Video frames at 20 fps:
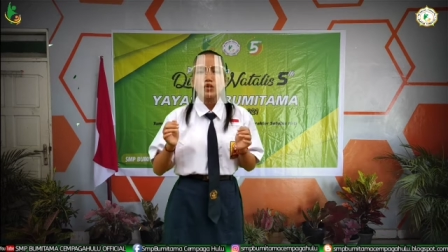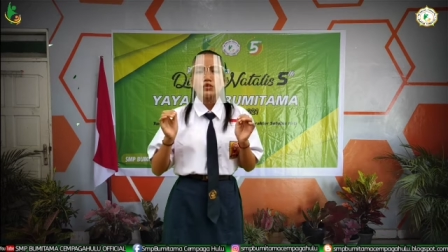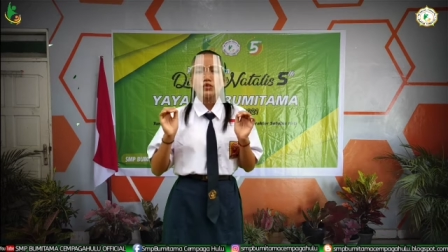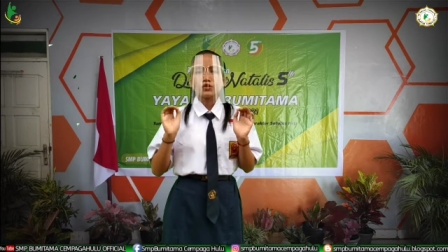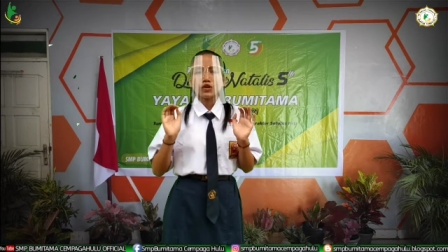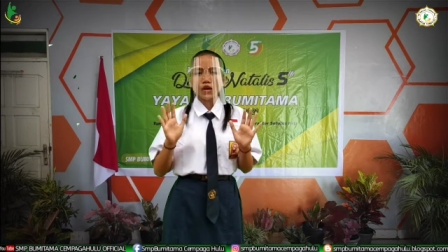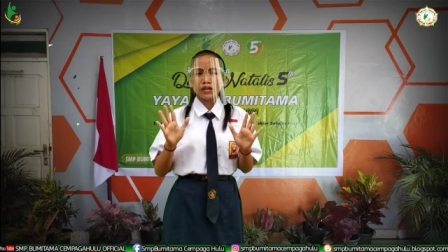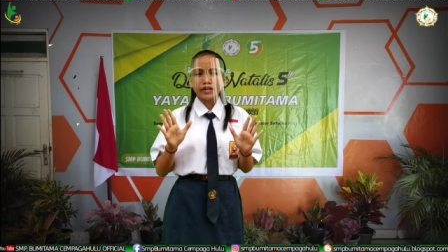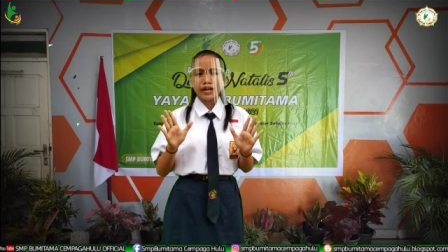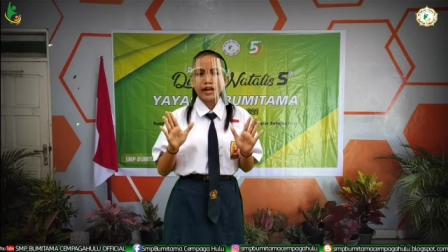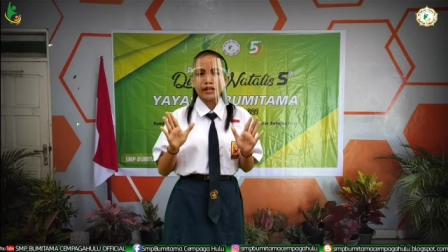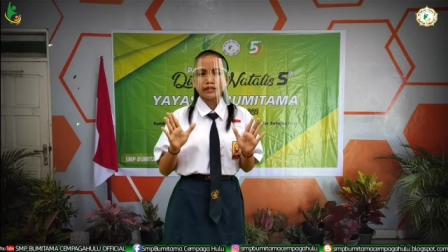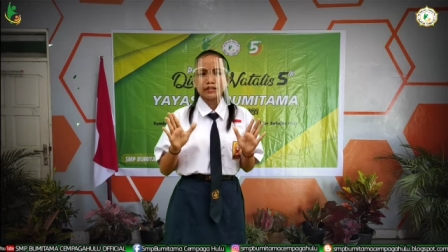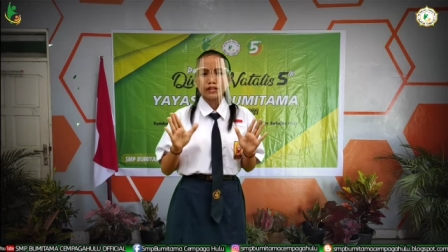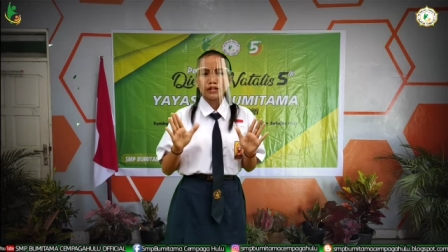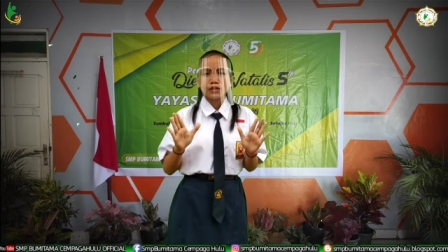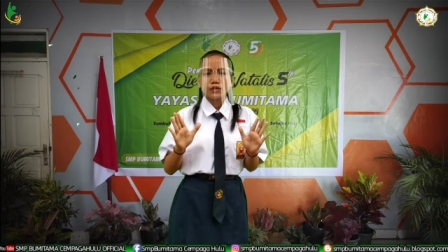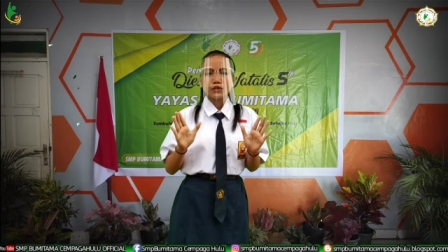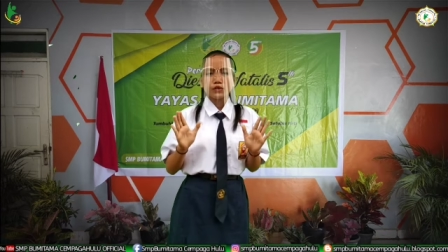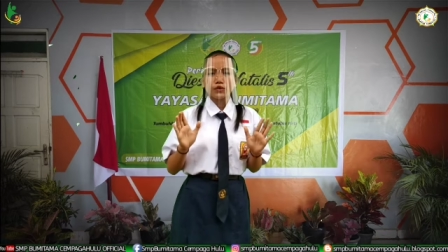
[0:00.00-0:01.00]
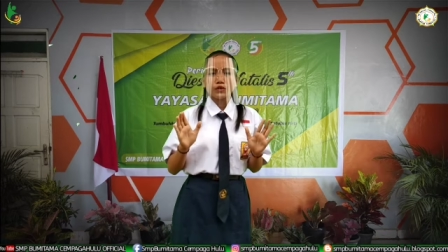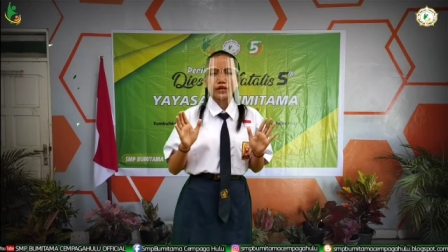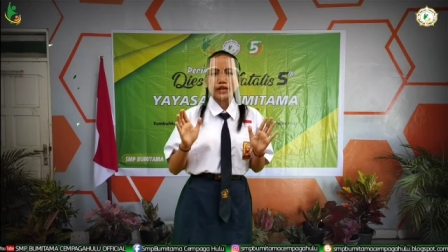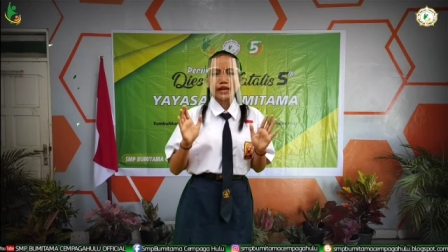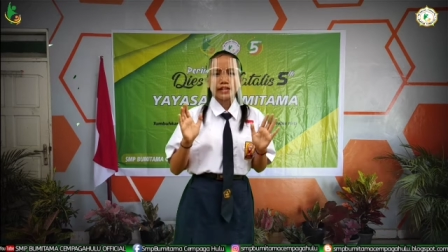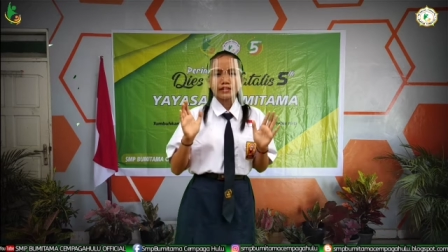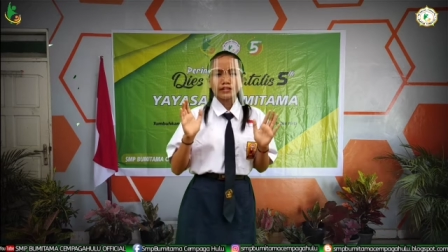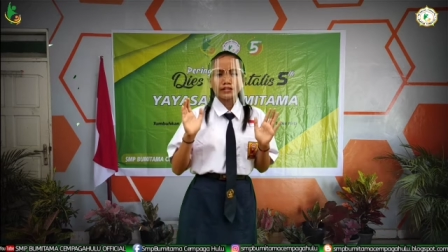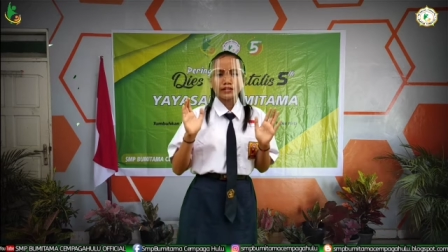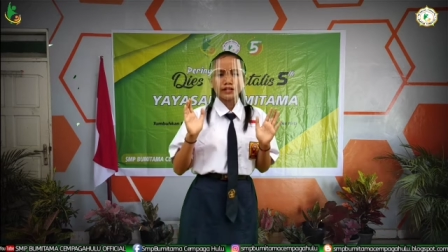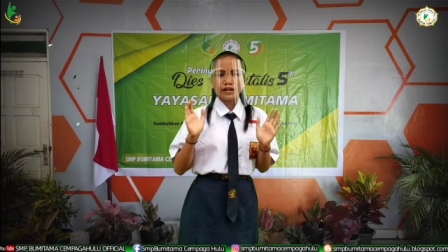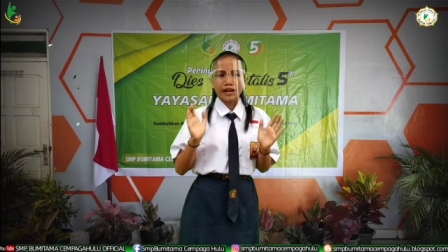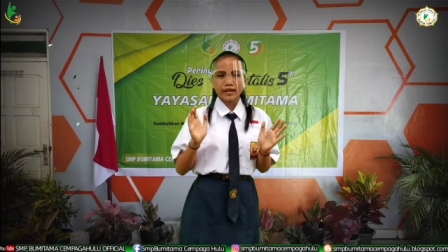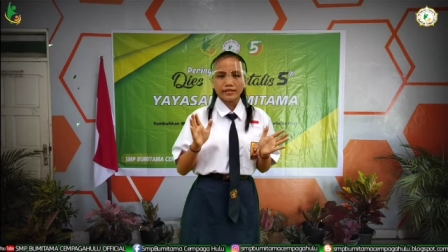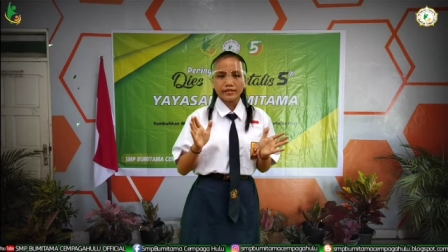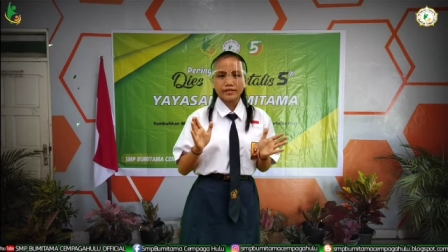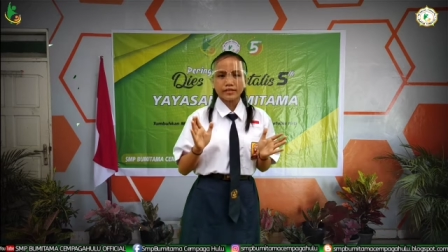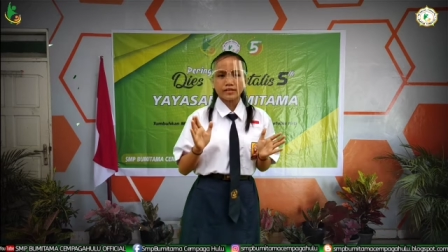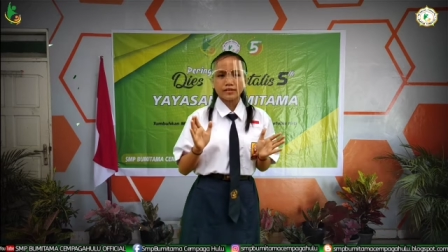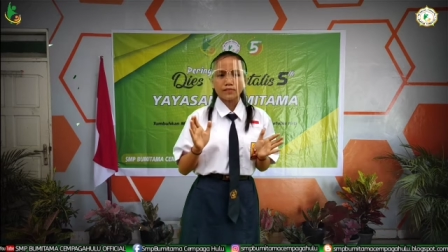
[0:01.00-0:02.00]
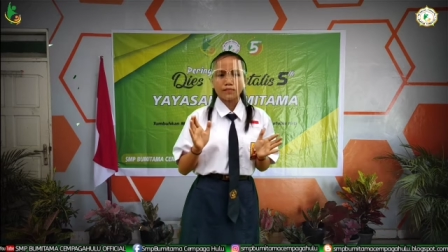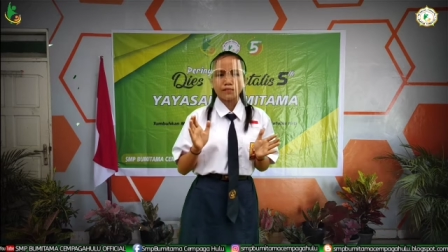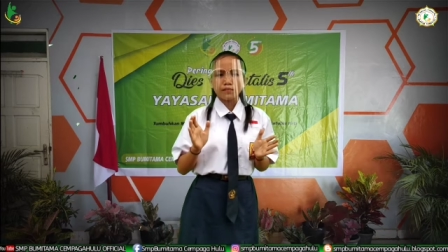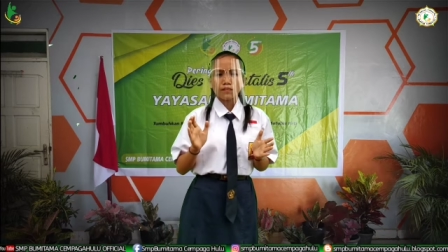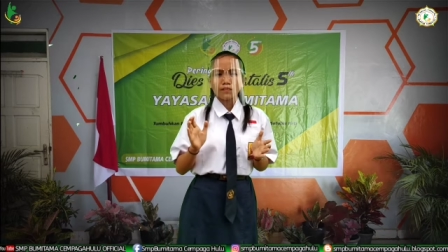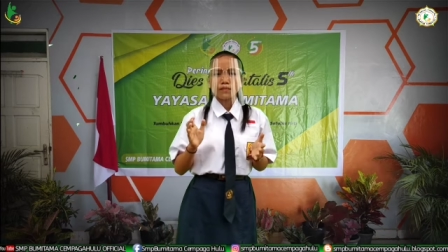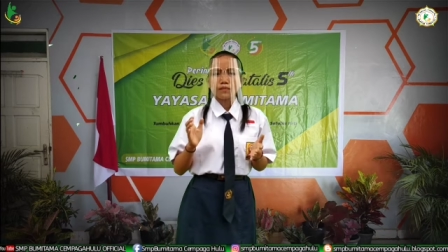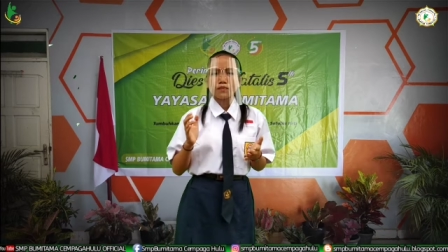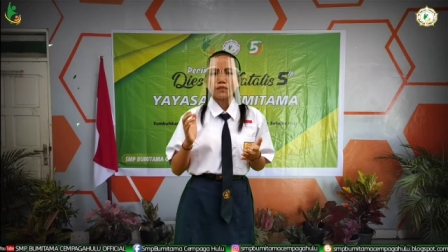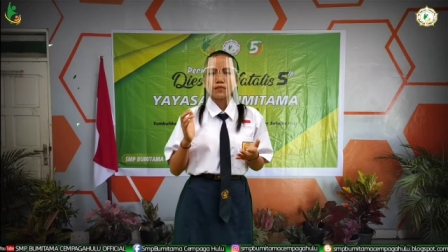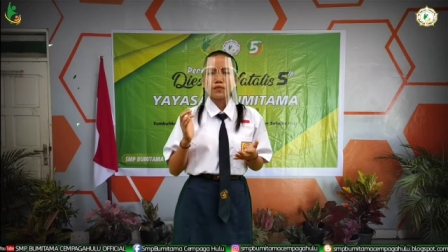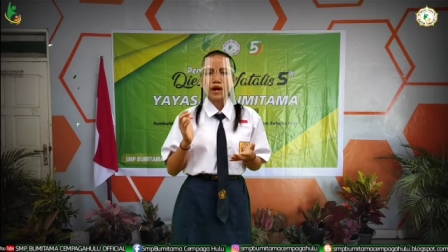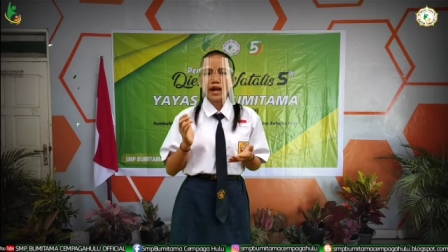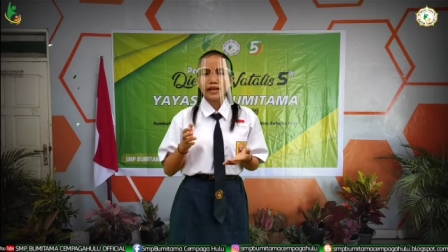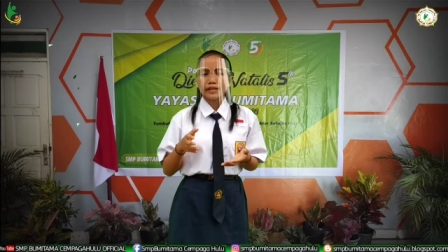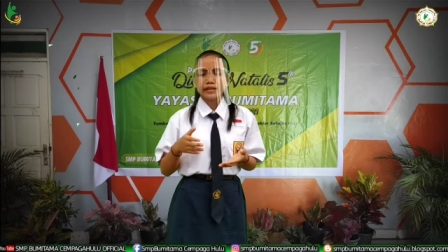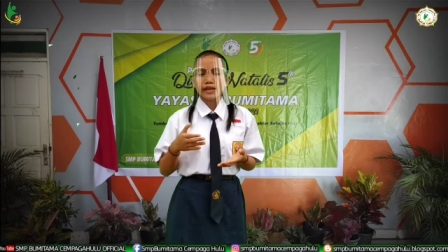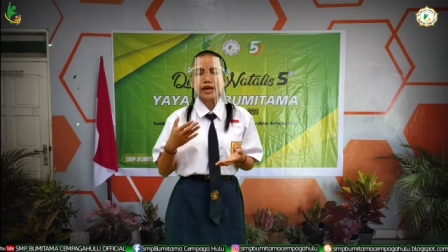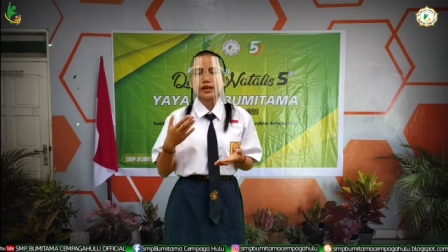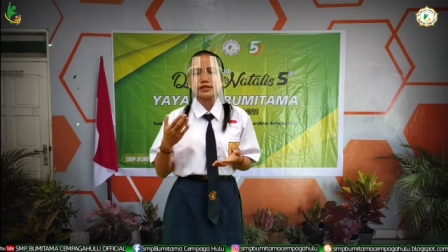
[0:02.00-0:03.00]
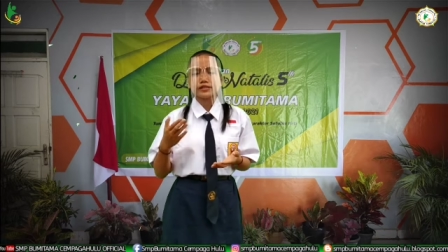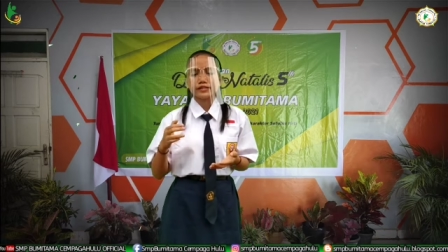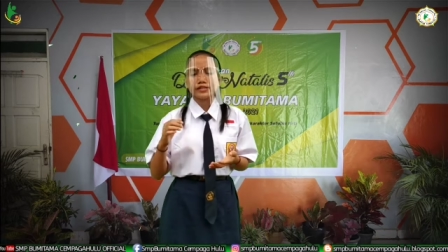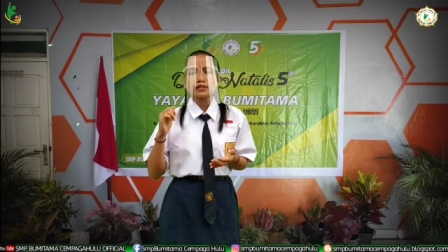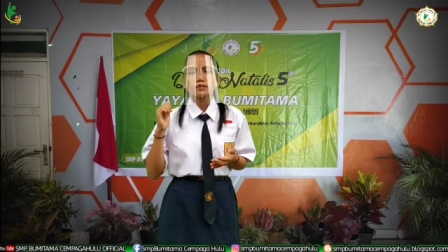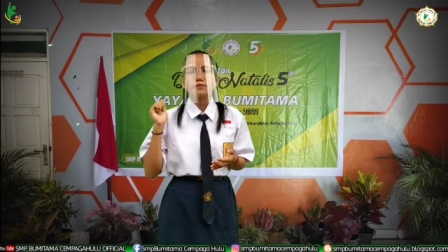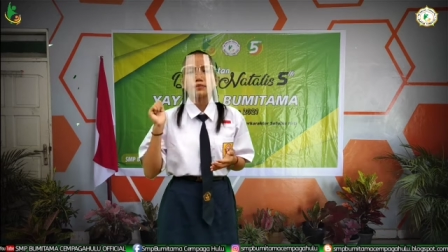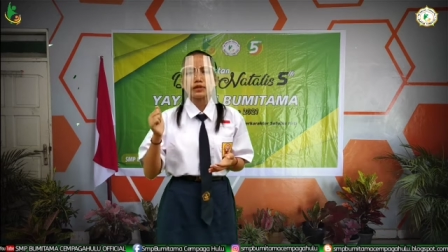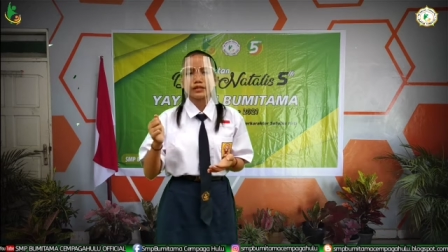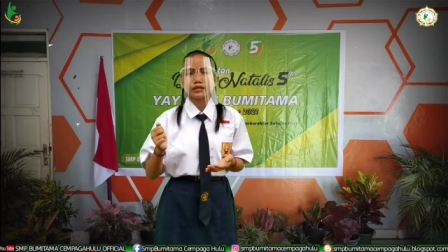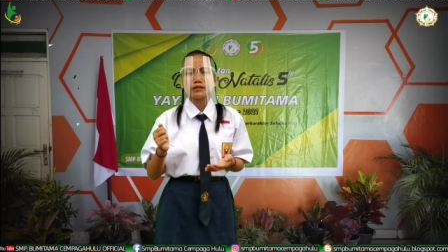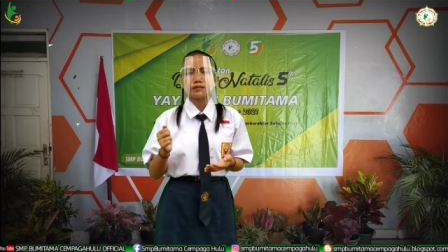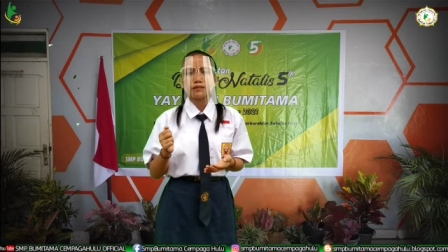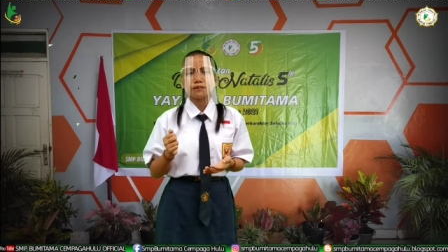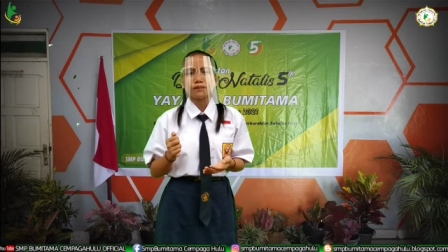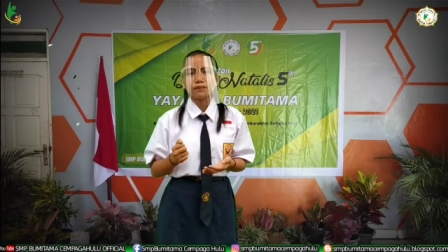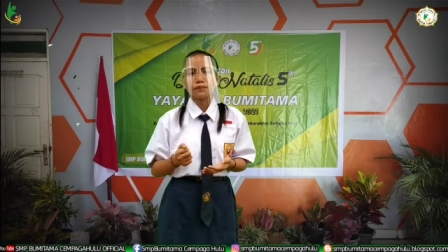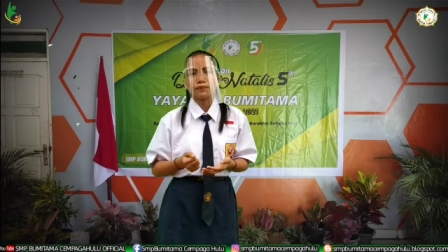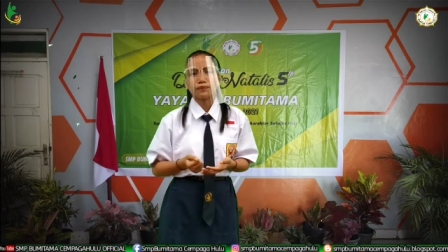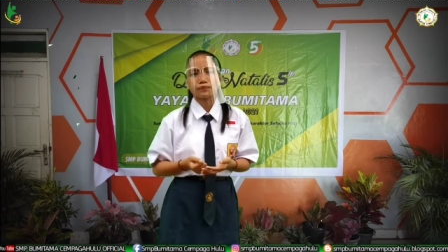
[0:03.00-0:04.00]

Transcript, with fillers: so that you can reach bright achievement.